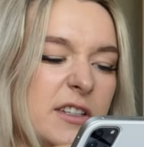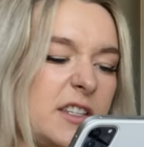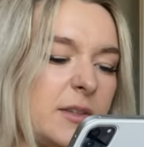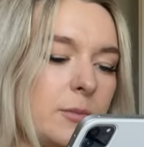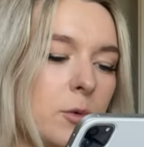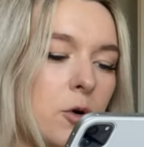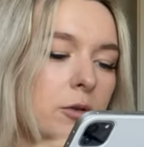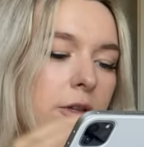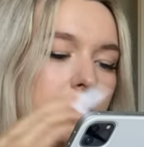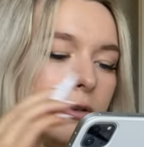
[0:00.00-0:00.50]

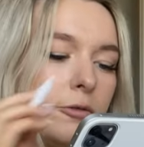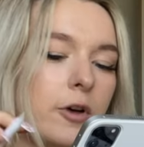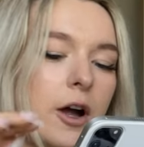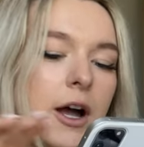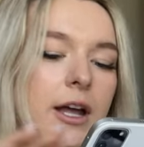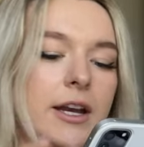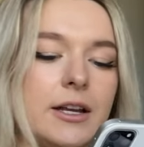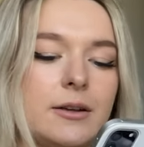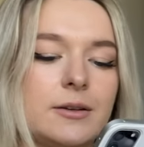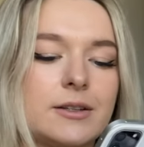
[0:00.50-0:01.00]
small little
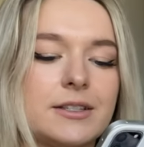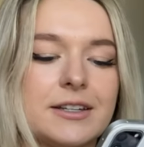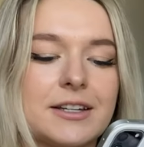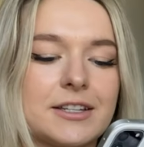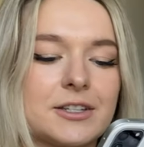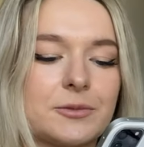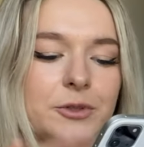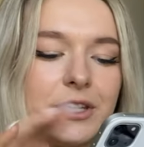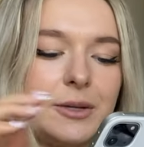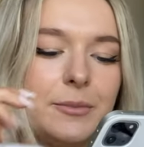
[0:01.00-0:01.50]
writing, because it
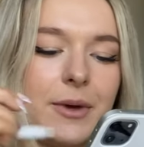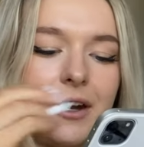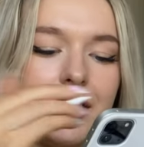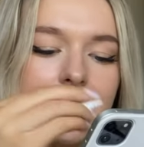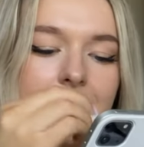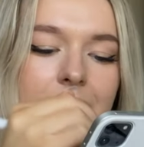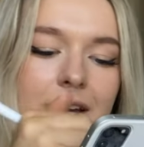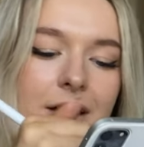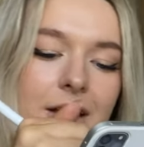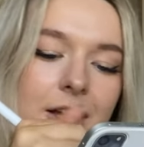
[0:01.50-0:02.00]
doesn't really
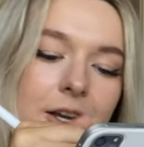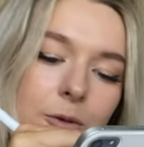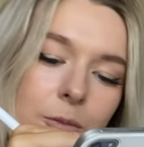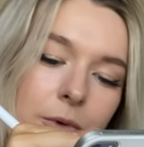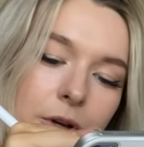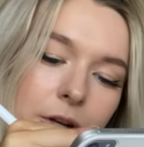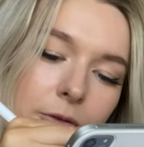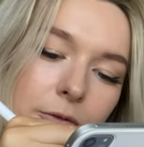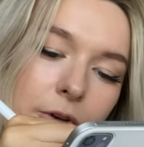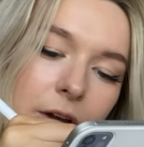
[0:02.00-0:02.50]
matter, we're
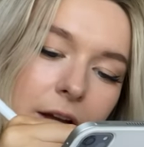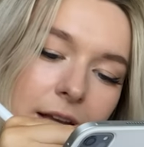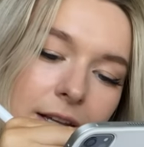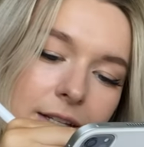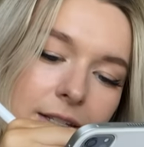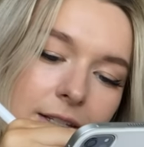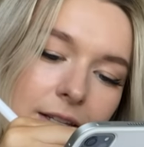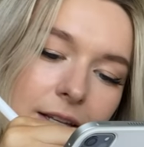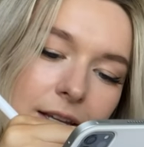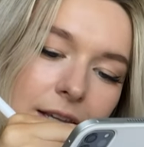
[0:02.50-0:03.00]
gonna
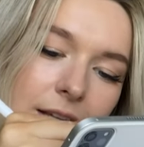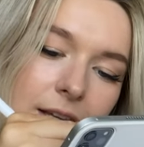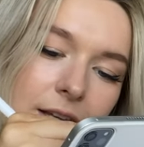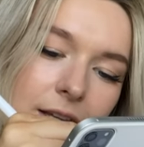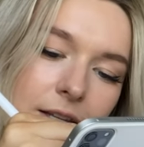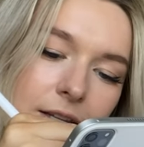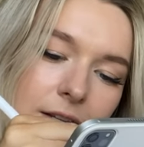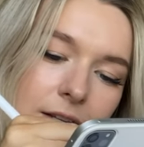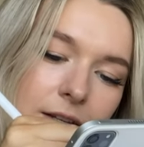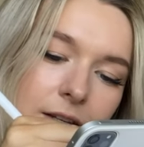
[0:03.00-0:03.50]
write
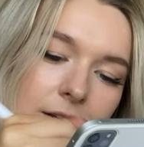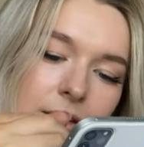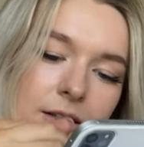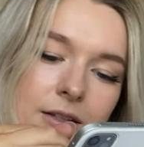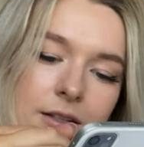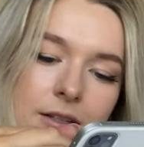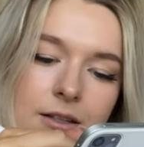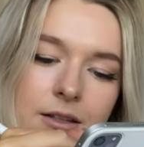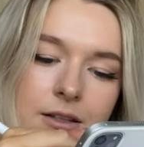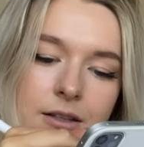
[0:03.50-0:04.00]
in
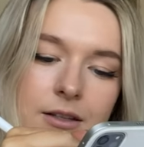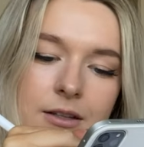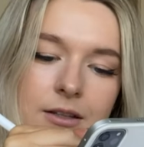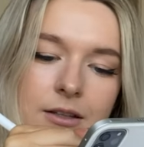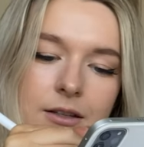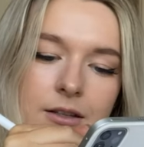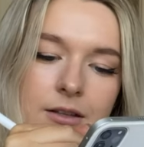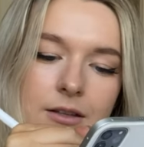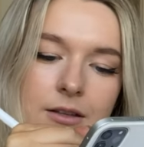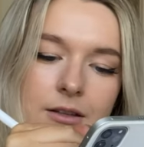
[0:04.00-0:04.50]

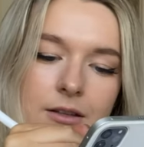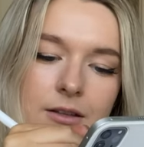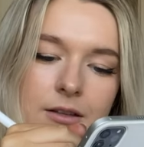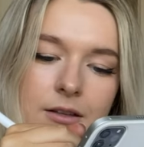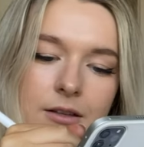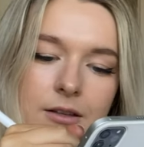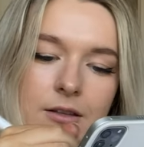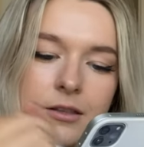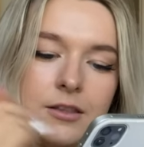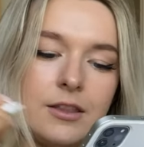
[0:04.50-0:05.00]

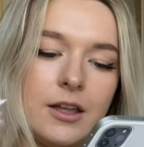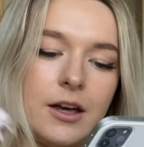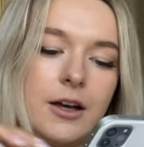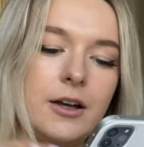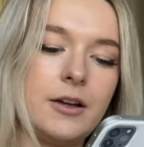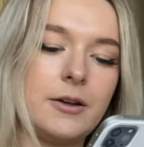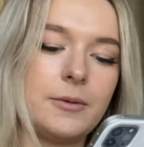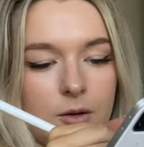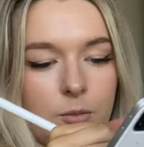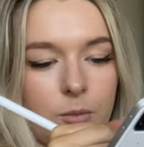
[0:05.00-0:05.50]
the,
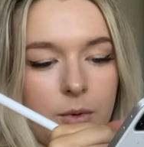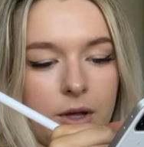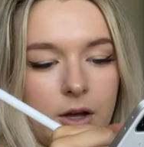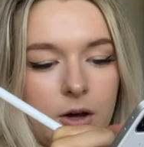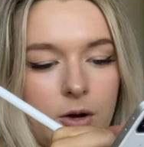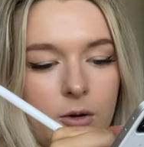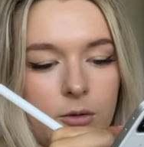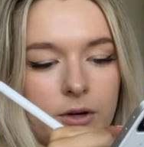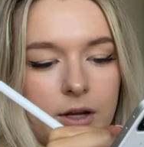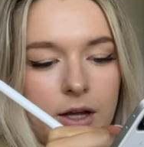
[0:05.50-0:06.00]
a big
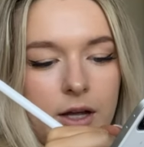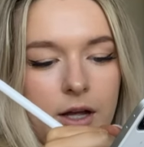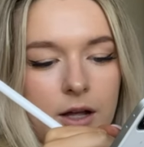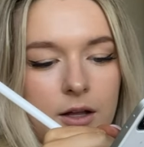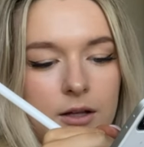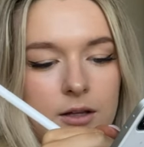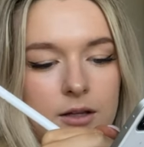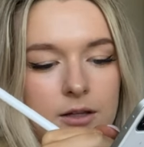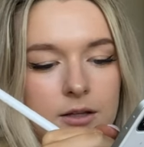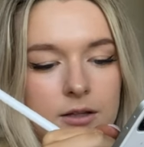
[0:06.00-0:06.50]
old
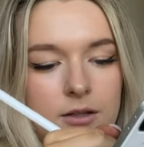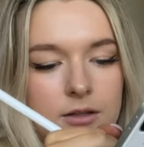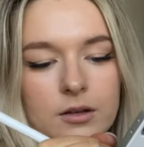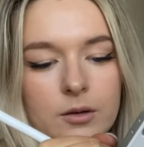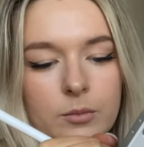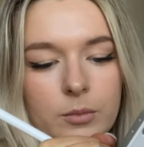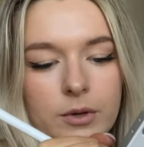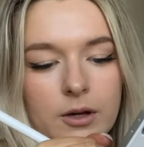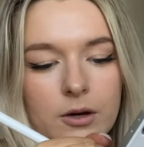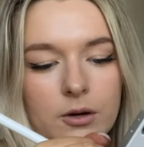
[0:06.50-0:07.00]
L, a
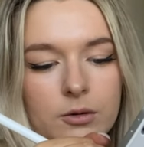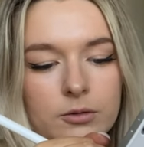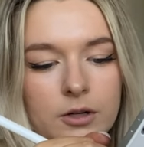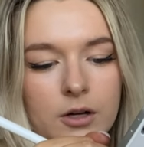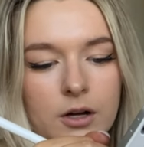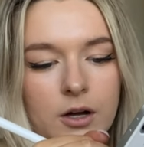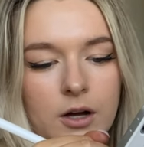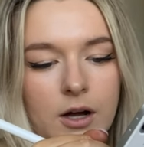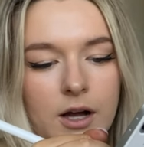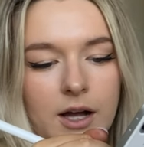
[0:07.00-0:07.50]
big old
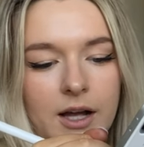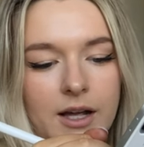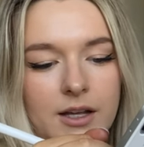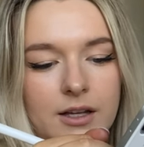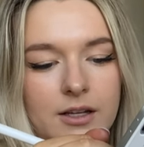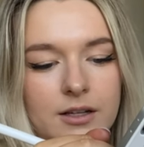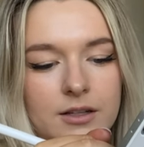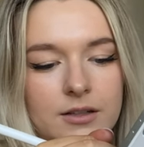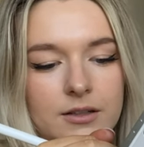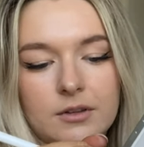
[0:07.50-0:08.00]

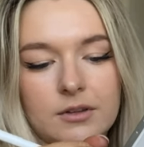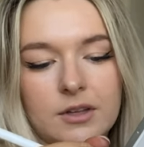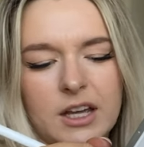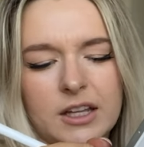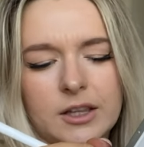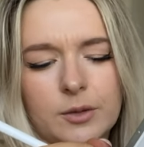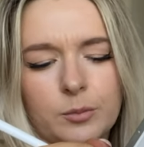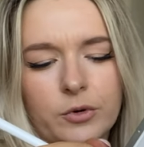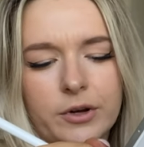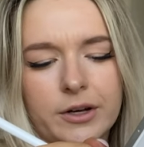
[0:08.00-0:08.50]
I. You
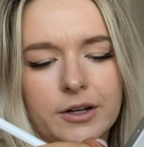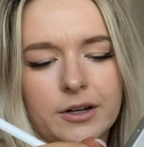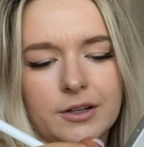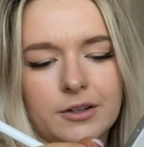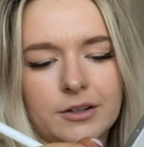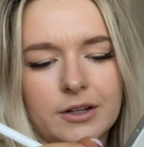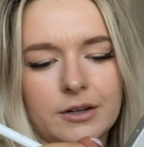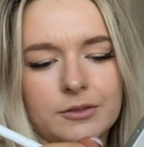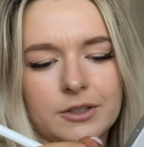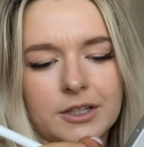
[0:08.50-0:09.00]
get the point. I
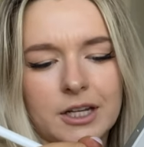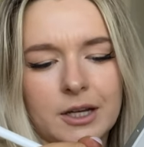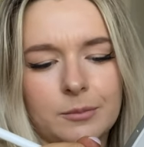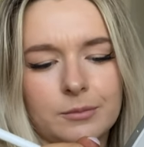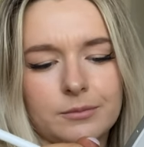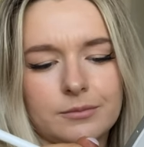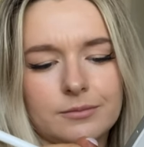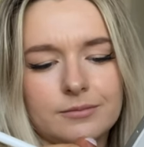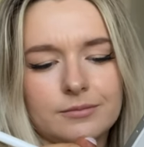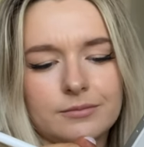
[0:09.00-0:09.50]
don't have to keep